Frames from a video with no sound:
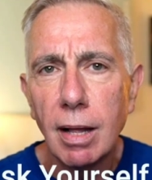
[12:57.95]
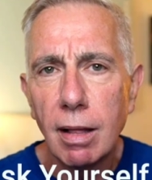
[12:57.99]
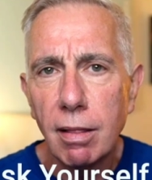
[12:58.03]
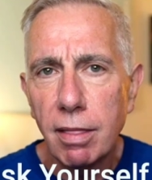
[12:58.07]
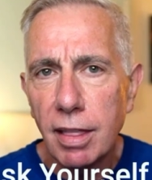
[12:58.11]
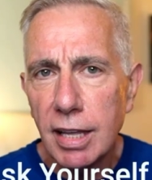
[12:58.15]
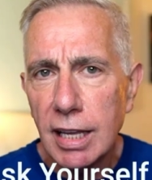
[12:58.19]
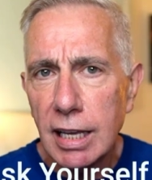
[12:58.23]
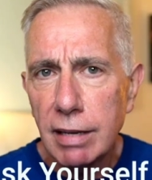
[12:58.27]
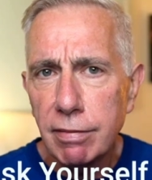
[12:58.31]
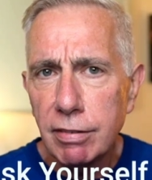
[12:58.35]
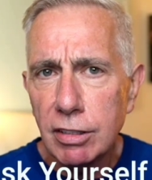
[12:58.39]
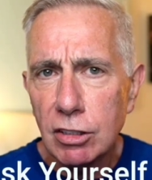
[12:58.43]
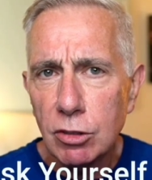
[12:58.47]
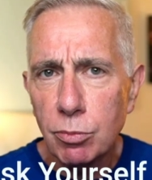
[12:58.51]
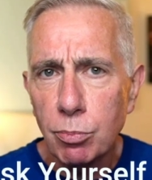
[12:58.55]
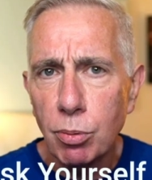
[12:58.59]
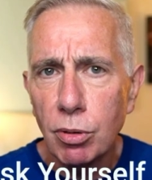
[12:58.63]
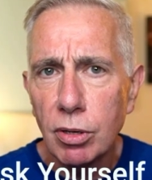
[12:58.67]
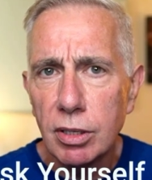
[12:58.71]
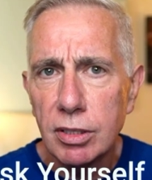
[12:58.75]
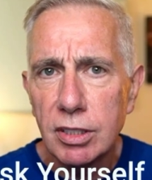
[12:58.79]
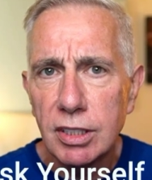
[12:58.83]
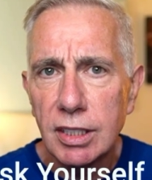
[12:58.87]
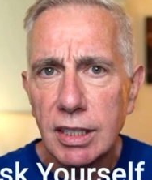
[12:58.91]
Thinkific's
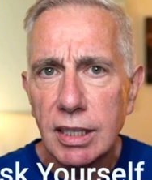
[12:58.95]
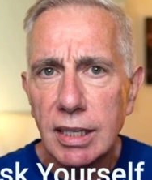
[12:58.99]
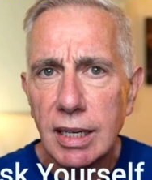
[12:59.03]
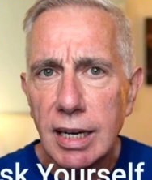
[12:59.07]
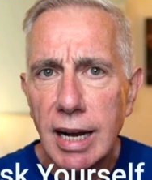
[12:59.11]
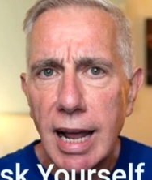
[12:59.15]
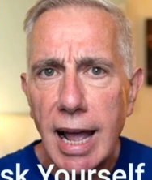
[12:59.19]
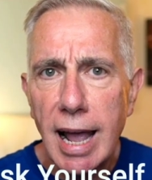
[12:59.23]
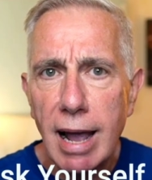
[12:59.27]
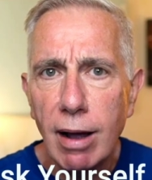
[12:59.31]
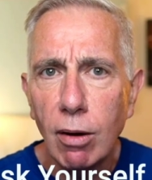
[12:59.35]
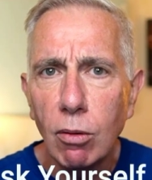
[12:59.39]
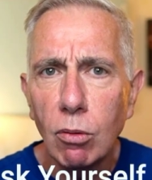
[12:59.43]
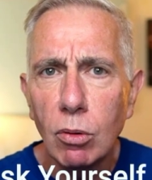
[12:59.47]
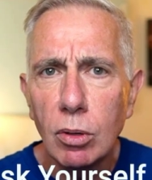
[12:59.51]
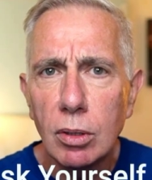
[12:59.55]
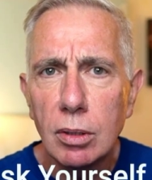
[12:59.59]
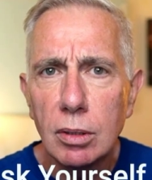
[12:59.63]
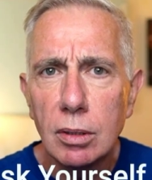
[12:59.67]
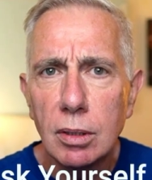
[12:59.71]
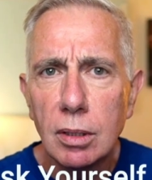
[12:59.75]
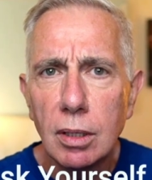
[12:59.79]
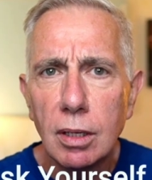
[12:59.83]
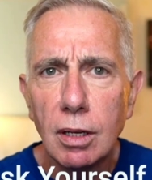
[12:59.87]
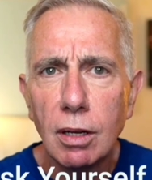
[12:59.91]
pricing now
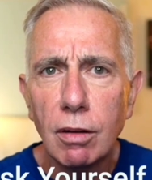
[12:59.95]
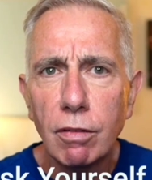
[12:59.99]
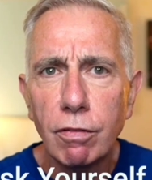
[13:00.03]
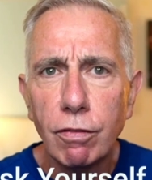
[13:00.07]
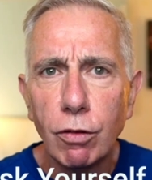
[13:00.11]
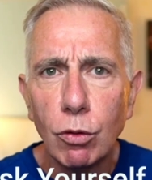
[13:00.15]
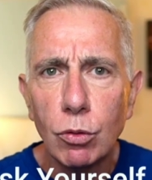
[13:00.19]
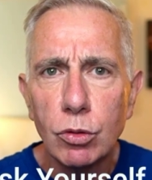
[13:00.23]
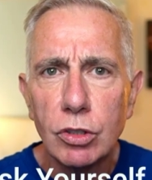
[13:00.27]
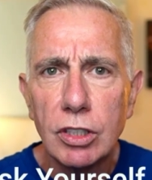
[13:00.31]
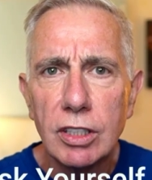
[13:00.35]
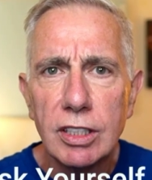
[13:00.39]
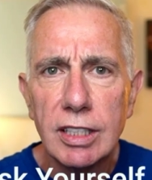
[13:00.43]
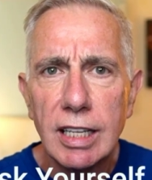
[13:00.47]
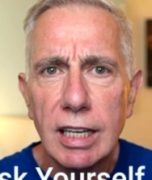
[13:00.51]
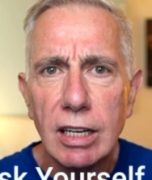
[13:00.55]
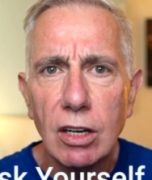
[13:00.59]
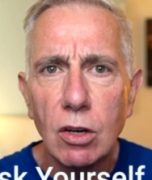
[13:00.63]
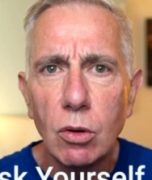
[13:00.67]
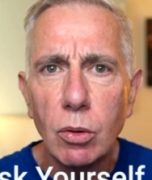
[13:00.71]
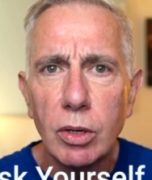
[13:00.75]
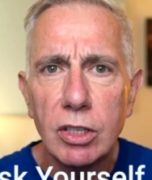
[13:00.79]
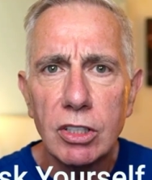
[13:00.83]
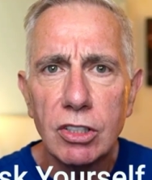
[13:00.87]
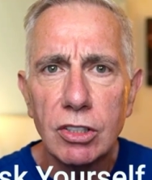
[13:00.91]
forces that
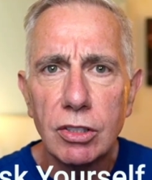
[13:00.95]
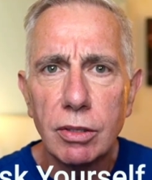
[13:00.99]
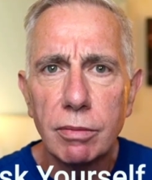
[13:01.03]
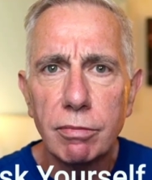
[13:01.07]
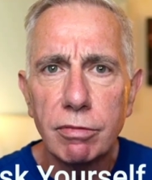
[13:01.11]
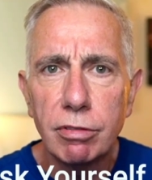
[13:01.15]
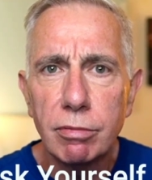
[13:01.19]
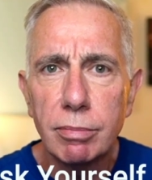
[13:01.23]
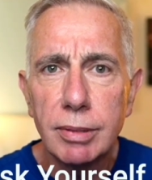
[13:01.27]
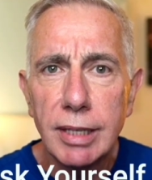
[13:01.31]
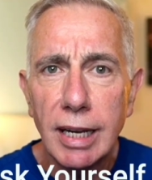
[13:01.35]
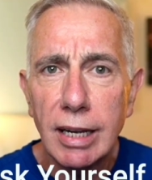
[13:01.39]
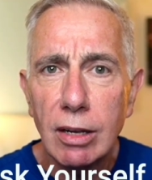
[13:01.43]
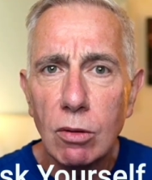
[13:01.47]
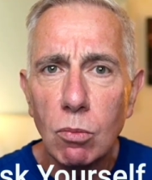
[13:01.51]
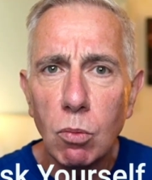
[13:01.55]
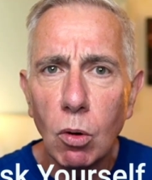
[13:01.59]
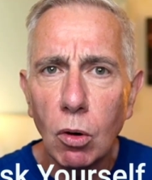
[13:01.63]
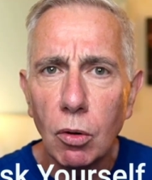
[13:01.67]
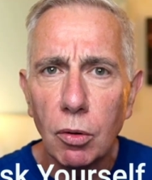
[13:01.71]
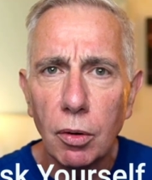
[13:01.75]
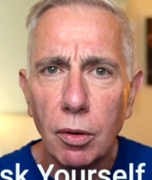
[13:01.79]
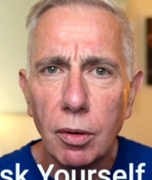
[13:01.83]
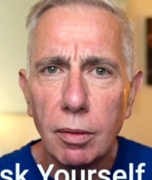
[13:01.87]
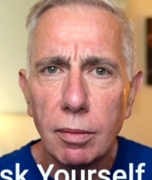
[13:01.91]
question from day
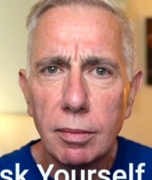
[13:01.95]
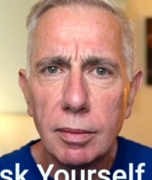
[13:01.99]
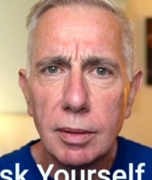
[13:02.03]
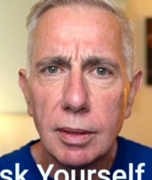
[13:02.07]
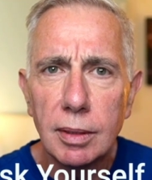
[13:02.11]
one.